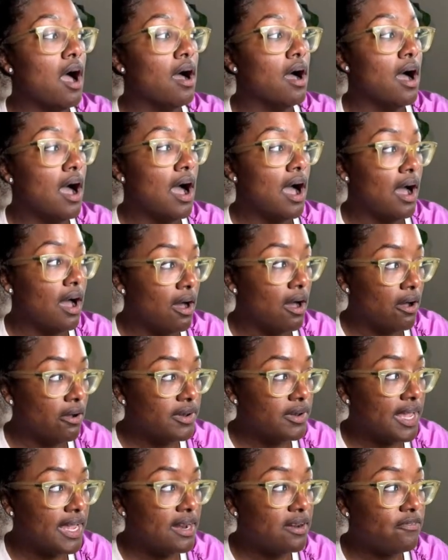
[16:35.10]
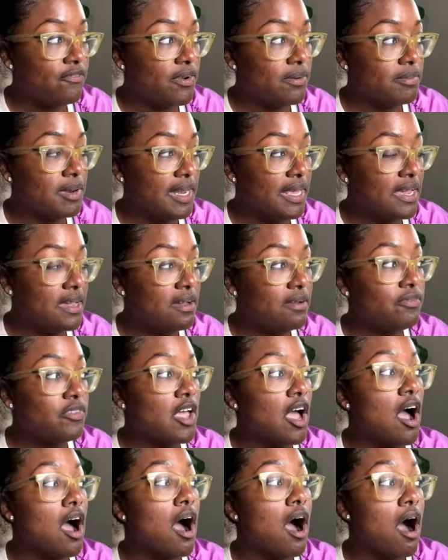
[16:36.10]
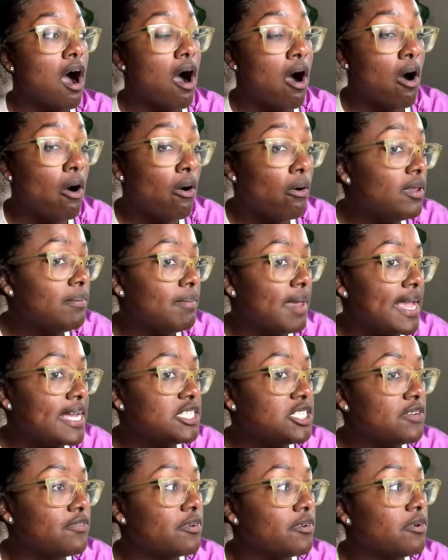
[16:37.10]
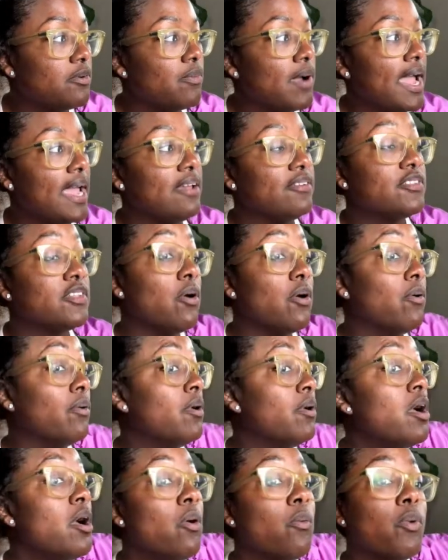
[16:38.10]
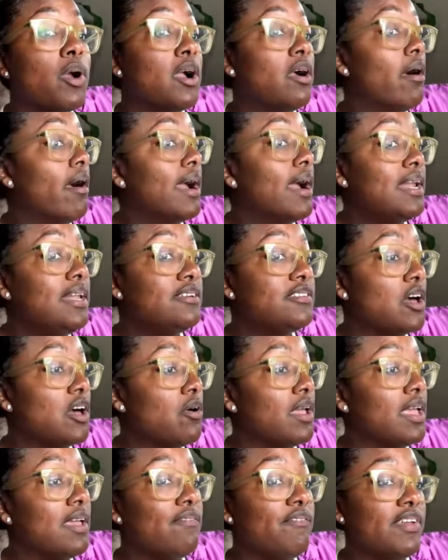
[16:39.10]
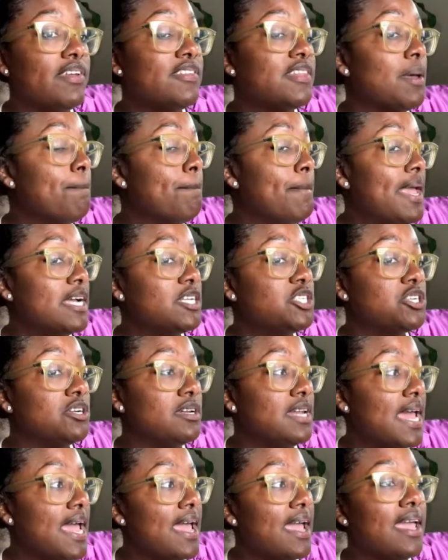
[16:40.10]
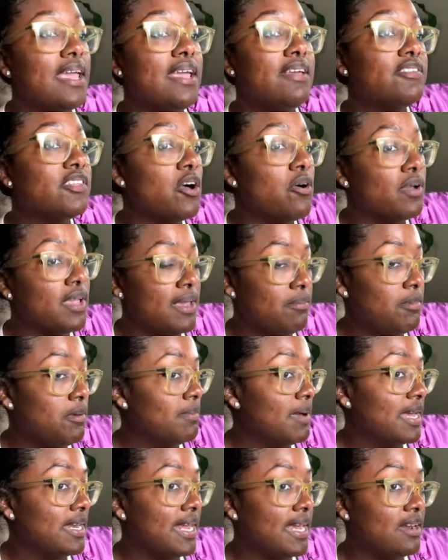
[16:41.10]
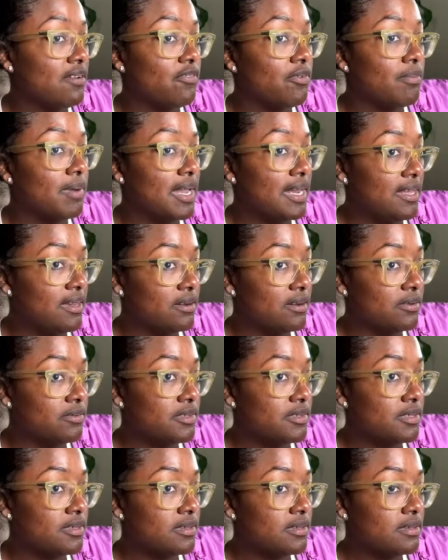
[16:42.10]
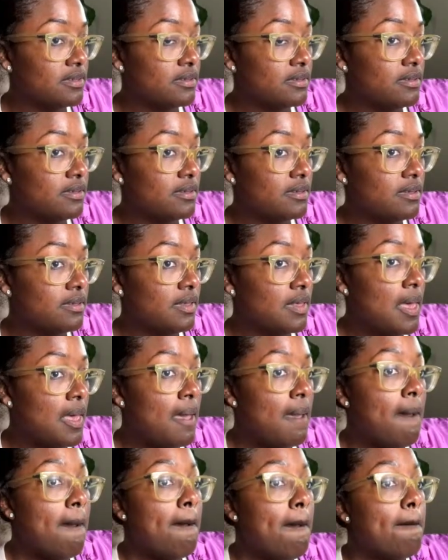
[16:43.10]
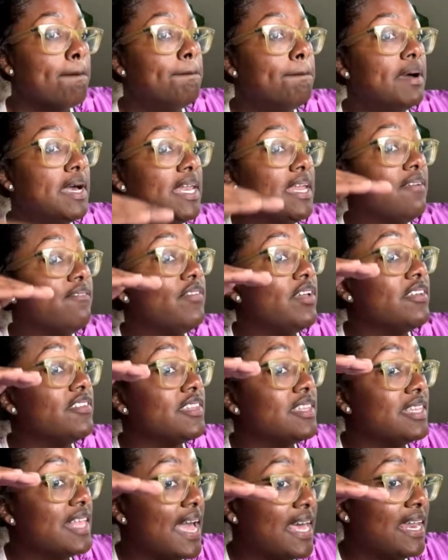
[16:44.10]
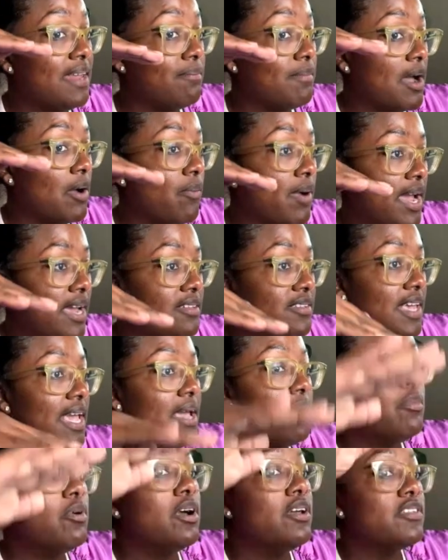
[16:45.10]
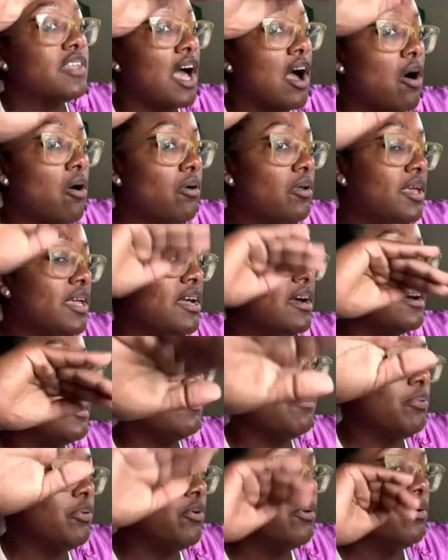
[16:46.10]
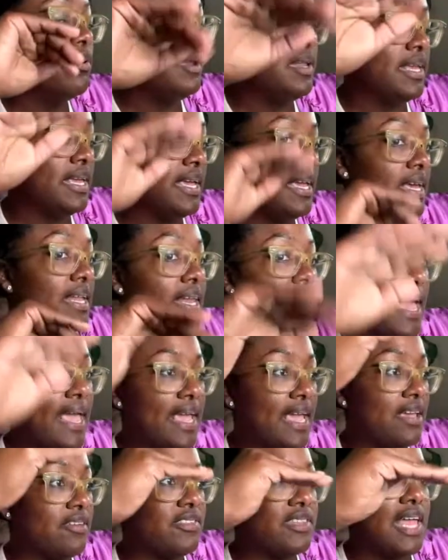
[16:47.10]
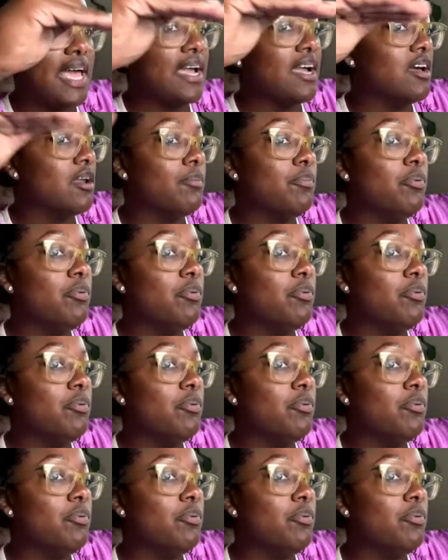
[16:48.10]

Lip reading: All data from the left, only matching from the right. So regardless of if it's a match or not, it's gonna give me my data from my left. But if it's not in my right table, it's only gonna pull in, like it's not gonna pull